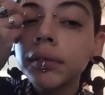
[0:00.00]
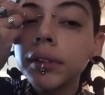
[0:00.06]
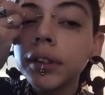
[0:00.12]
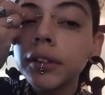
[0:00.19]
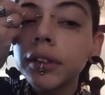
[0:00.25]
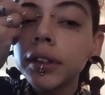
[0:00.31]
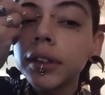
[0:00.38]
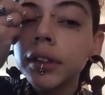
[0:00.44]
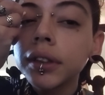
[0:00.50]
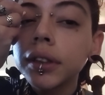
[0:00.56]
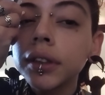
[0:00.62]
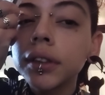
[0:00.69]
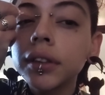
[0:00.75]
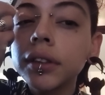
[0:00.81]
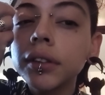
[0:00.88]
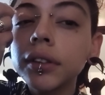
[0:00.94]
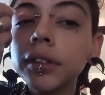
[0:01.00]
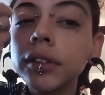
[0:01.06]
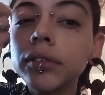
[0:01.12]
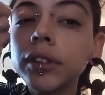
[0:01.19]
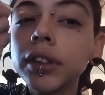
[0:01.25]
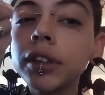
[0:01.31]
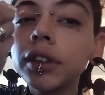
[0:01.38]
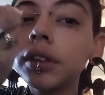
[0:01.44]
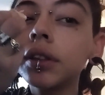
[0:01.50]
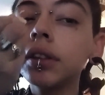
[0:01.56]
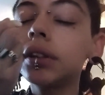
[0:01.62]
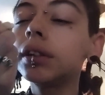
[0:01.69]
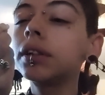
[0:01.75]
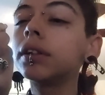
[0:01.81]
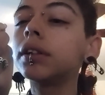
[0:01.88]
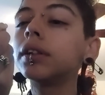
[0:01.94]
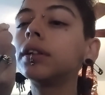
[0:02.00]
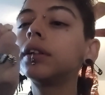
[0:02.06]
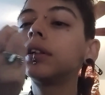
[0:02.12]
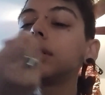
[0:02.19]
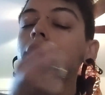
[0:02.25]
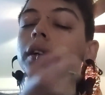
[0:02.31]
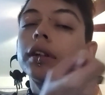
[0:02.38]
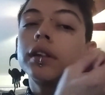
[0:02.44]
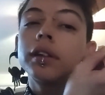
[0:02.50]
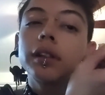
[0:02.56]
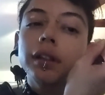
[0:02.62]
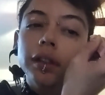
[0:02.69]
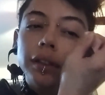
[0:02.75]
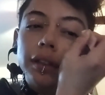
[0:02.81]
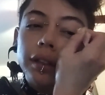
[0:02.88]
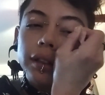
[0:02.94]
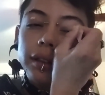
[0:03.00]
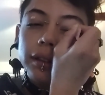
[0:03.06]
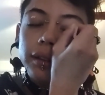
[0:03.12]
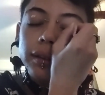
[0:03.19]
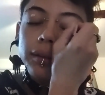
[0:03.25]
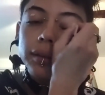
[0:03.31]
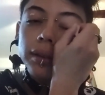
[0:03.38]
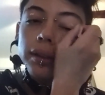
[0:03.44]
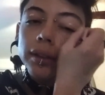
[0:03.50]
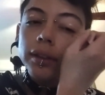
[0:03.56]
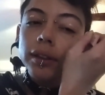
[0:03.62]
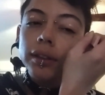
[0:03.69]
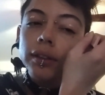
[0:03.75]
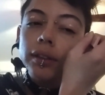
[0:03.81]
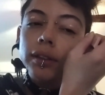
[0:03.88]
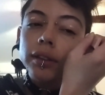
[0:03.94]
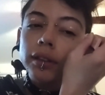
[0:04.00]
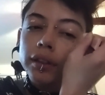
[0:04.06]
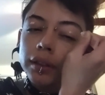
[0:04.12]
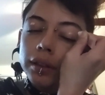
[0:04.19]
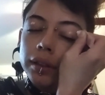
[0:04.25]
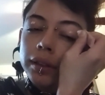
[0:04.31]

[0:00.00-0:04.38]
Wasting none of this on our finger. And our lid on that lid.